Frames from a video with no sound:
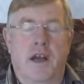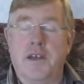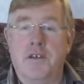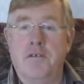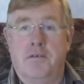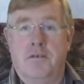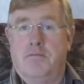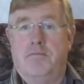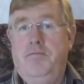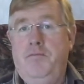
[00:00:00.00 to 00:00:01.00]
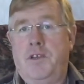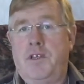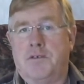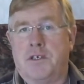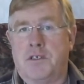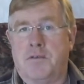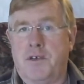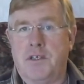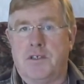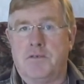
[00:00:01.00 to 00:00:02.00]
you interested
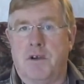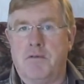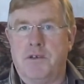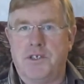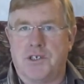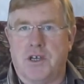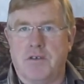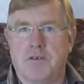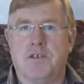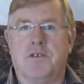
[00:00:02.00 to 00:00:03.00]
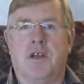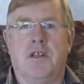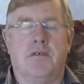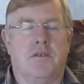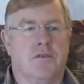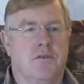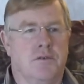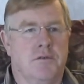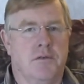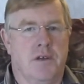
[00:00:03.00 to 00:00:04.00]
investors? Well, we're just going to Australia, and of
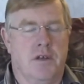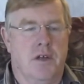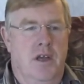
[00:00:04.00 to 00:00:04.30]
course we were.